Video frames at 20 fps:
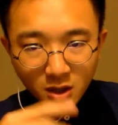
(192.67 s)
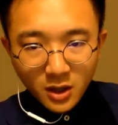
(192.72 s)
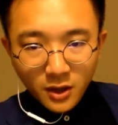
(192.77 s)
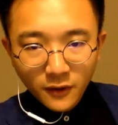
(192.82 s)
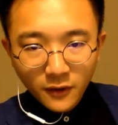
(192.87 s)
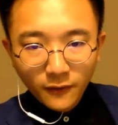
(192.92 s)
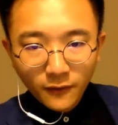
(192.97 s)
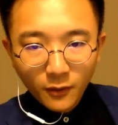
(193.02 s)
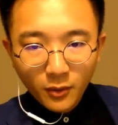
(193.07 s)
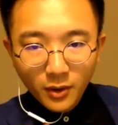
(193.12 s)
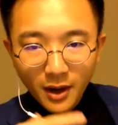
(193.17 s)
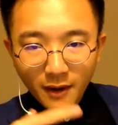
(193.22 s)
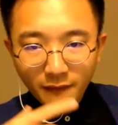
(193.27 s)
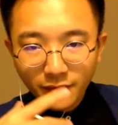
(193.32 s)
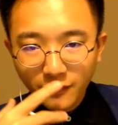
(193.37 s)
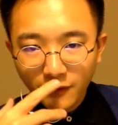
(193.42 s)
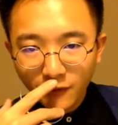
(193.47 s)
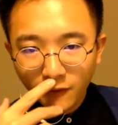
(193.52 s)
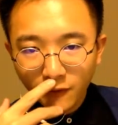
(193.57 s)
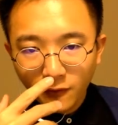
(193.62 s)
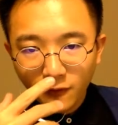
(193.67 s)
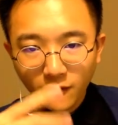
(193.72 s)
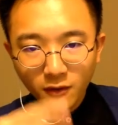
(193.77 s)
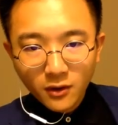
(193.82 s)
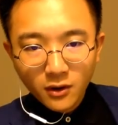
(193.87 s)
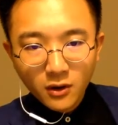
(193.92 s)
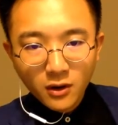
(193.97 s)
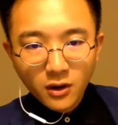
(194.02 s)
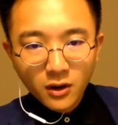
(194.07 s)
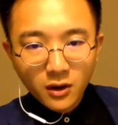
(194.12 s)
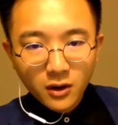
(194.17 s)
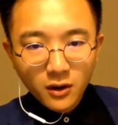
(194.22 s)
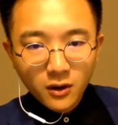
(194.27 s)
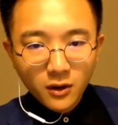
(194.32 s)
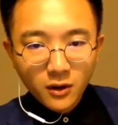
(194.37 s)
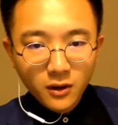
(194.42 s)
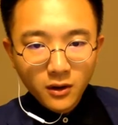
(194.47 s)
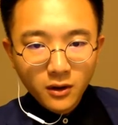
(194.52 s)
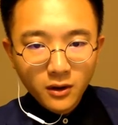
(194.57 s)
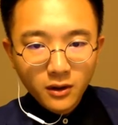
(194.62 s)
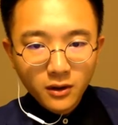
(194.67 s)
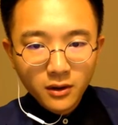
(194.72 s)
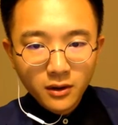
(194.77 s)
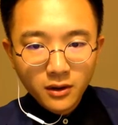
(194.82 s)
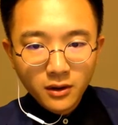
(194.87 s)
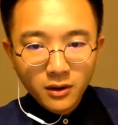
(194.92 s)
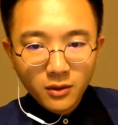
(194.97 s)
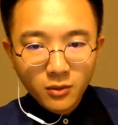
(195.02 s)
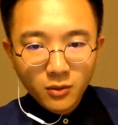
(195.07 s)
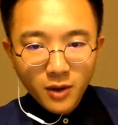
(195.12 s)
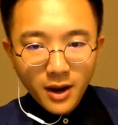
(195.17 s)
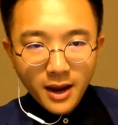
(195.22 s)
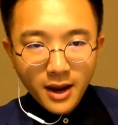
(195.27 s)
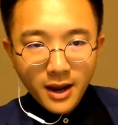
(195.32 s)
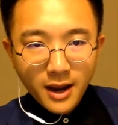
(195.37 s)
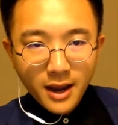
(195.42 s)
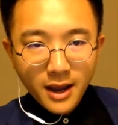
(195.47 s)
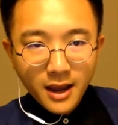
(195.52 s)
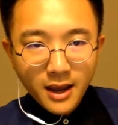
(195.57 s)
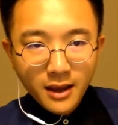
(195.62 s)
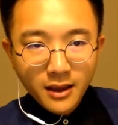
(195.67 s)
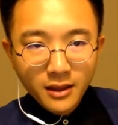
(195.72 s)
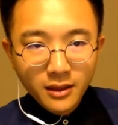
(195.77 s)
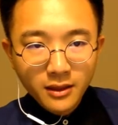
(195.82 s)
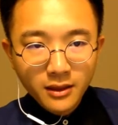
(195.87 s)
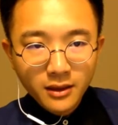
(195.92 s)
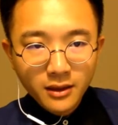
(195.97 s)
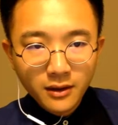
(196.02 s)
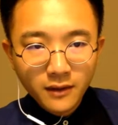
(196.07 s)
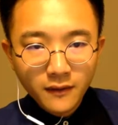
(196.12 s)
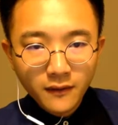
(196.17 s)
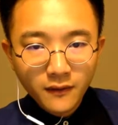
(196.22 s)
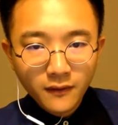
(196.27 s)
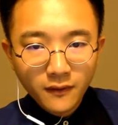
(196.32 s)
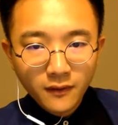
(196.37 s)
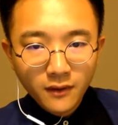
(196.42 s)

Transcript: So we have this array and this